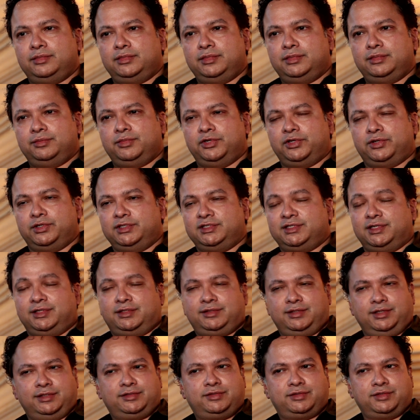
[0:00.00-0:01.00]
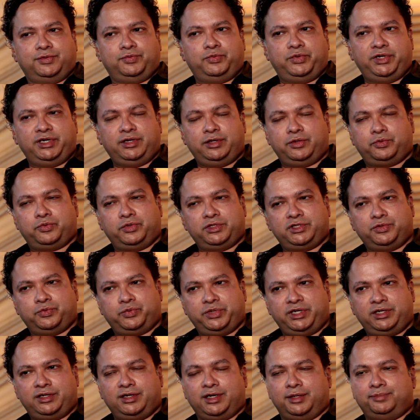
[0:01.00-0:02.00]
Because it was a
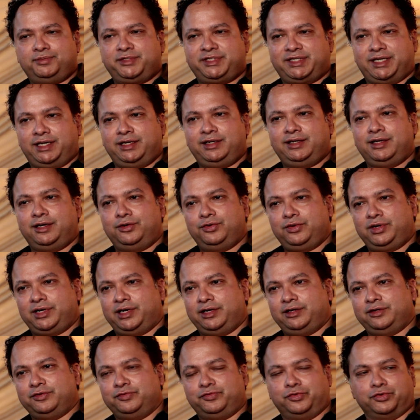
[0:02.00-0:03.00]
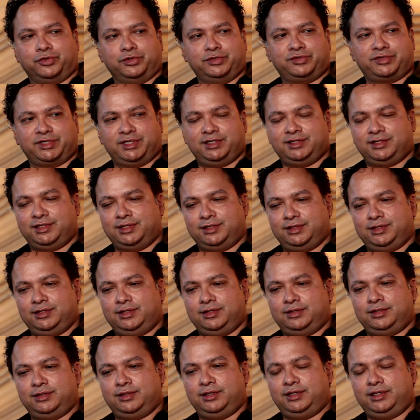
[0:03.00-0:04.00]
weird upside down kind of growth, right? That the
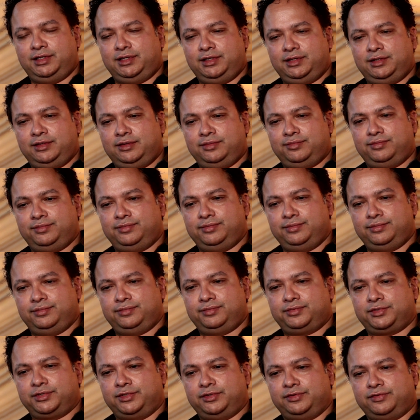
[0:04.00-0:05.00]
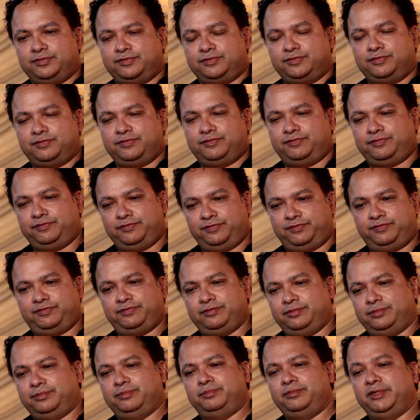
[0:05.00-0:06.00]
early sort of
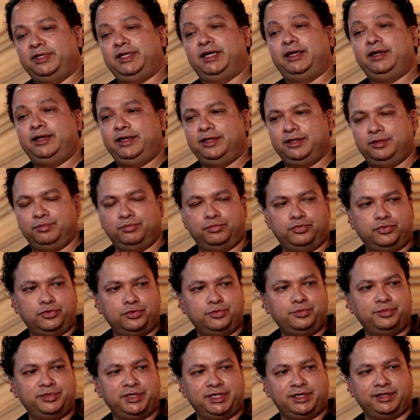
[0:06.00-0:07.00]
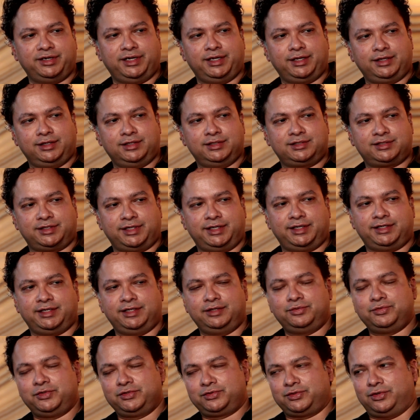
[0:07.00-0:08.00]
Indian boom in English
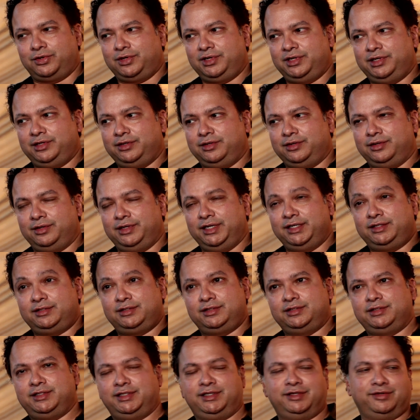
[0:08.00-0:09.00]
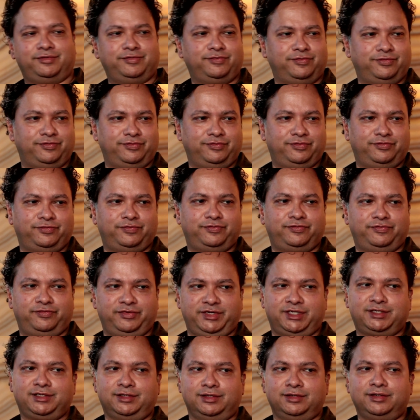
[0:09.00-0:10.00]
writing was all in literary
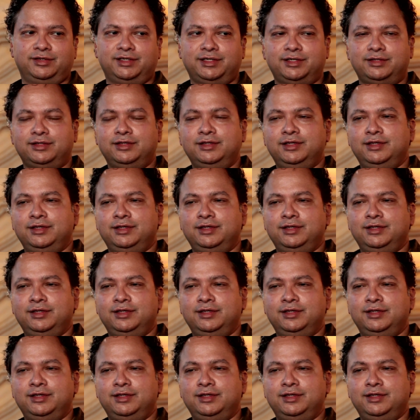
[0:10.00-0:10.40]
fiction, right?